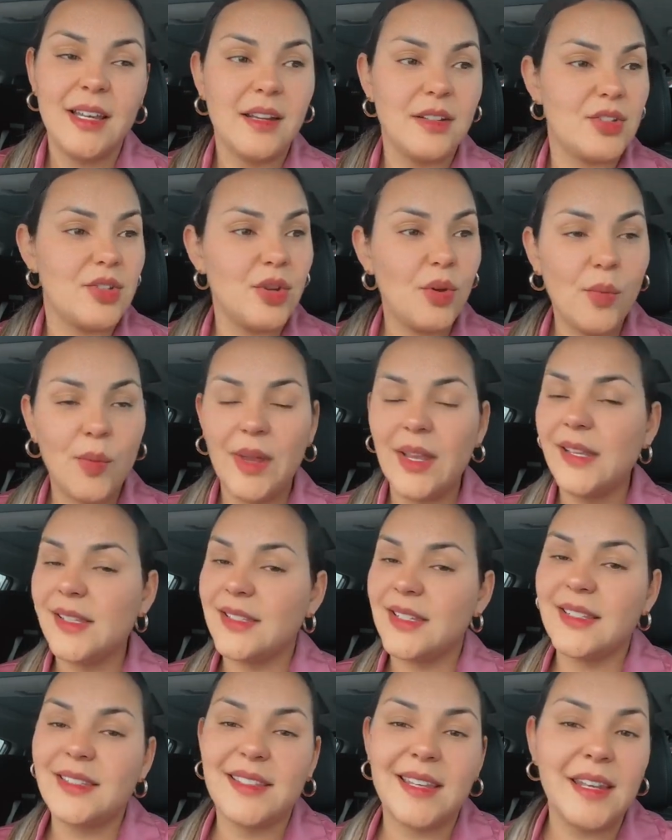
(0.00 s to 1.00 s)
2
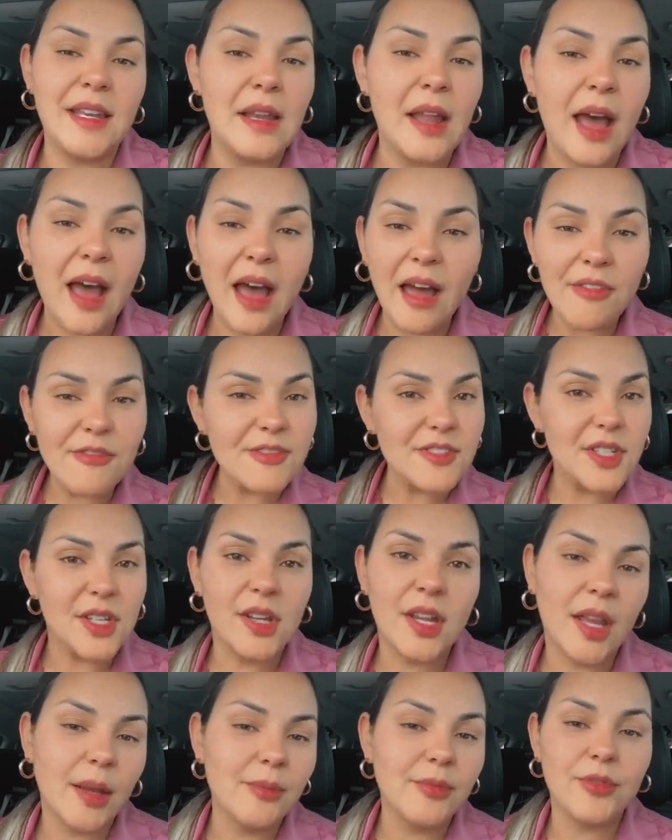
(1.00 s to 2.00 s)
weeks is enough
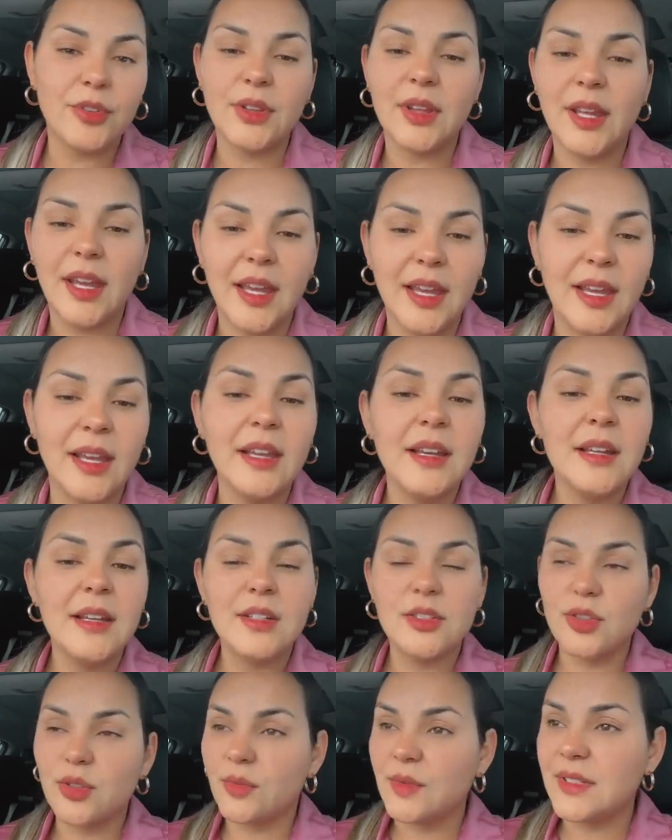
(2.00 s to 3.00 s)
time for the hair
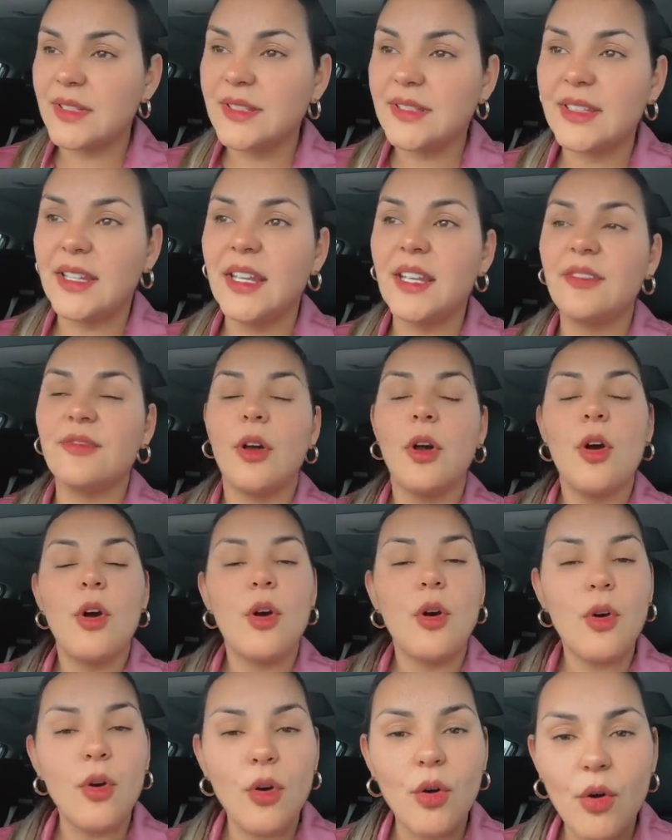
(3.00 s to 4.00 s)
to receive
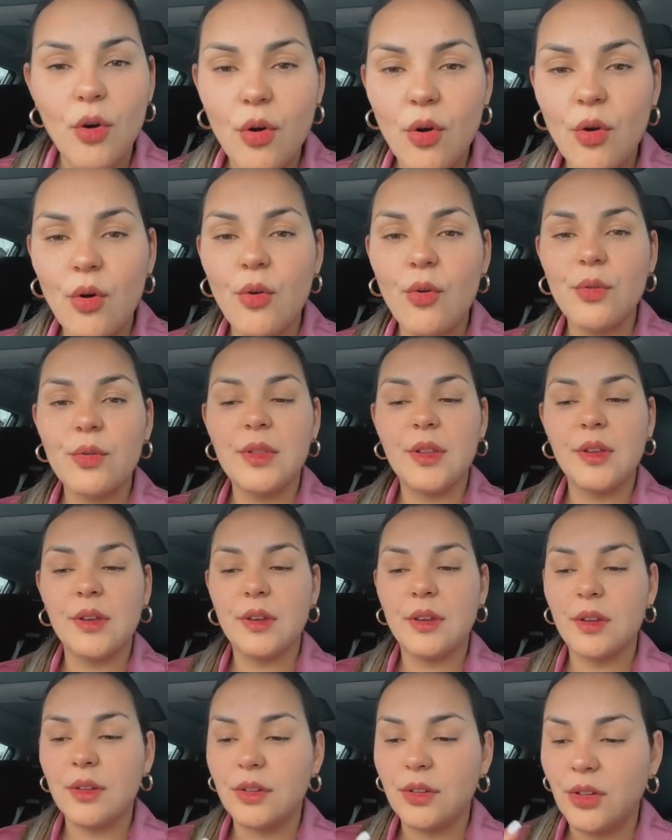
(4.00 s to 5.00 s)
all
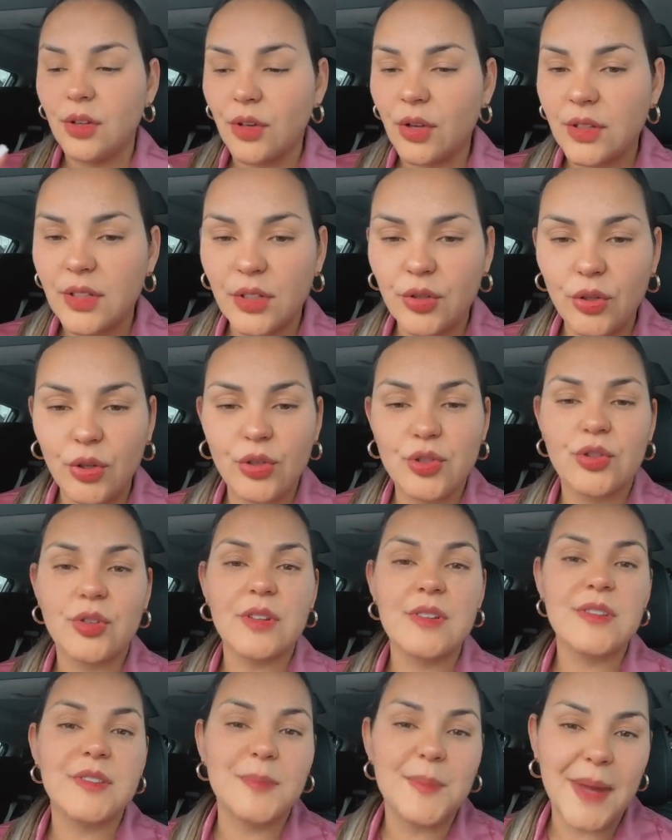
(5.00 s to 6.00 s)
the, you know, the
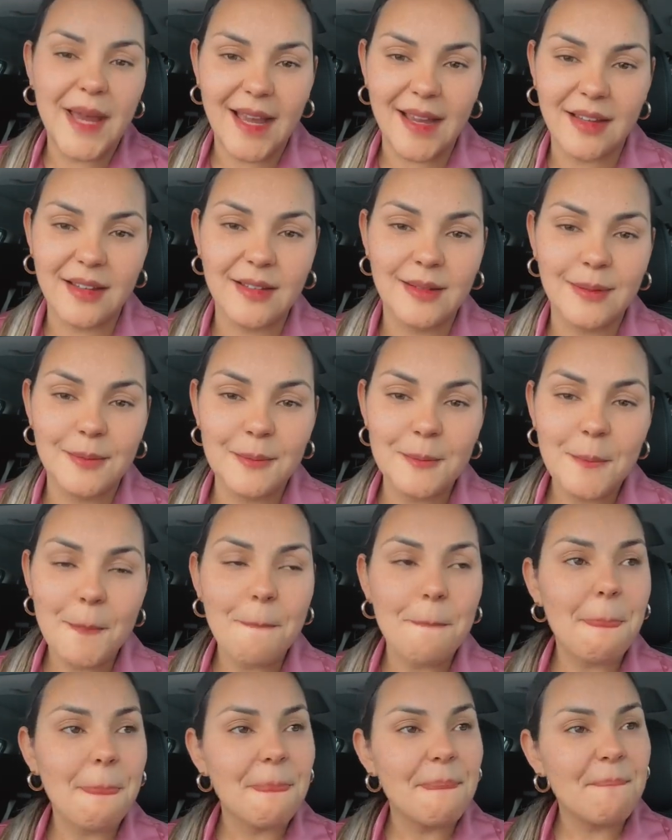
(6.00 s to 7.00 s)
nutrients back.
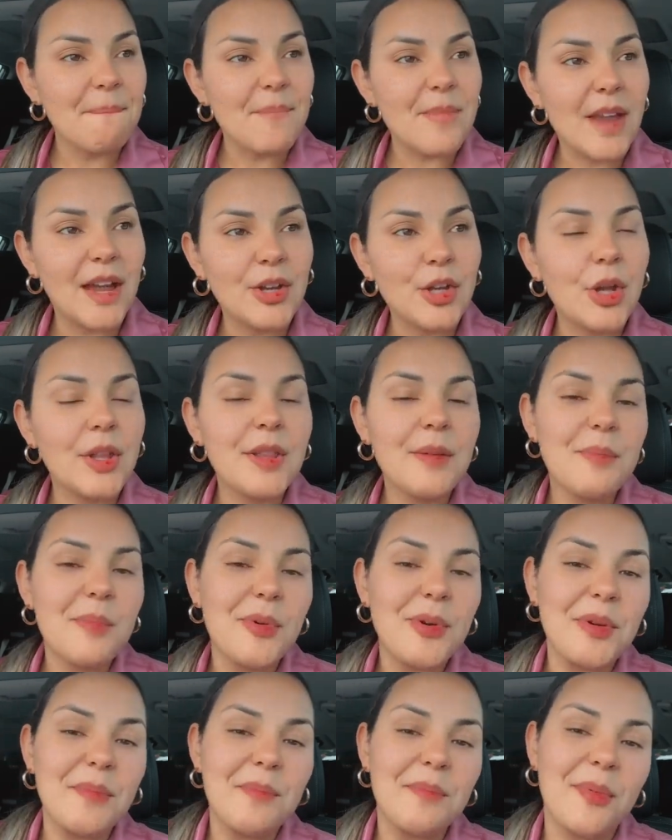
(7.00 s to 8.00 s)
Another
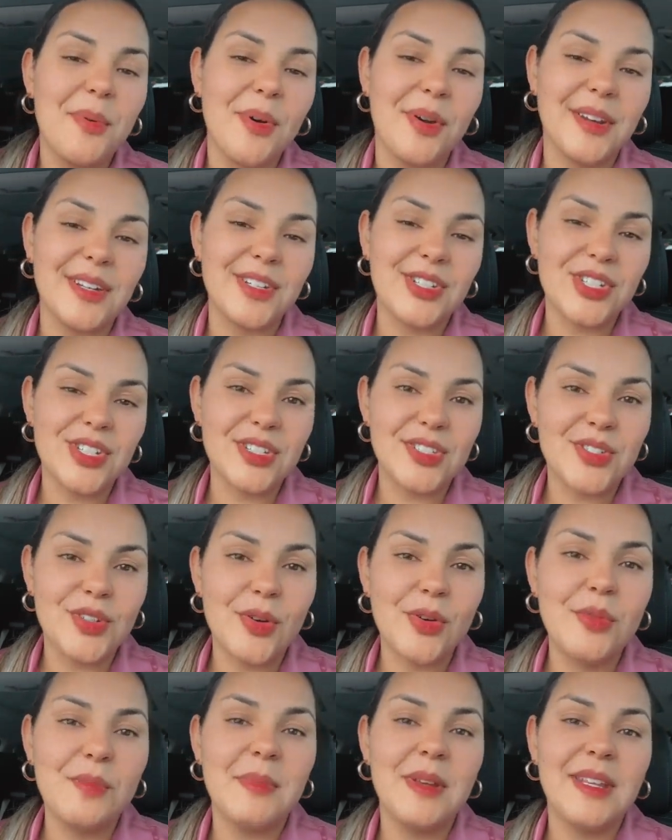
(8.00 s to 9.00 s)
important point, she
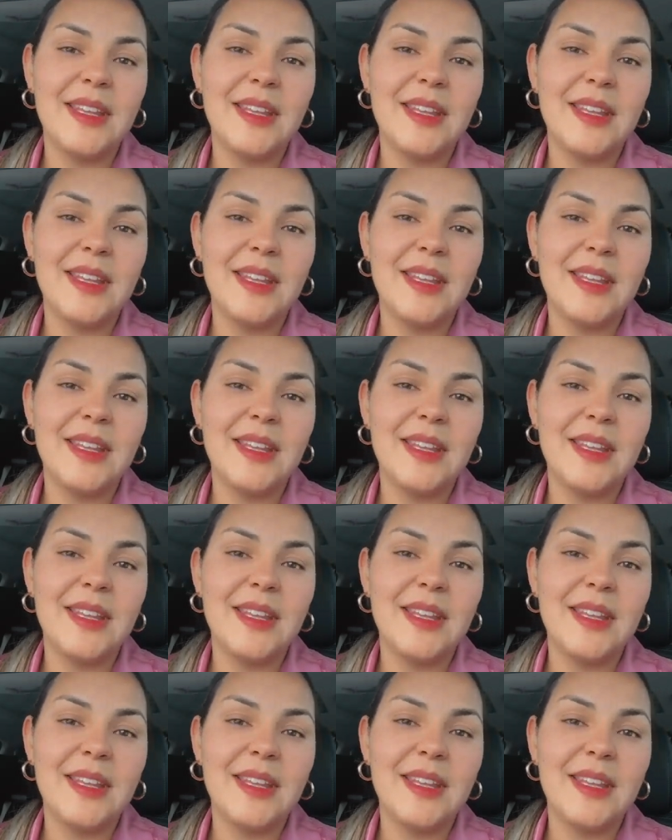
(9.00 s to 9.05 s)
told me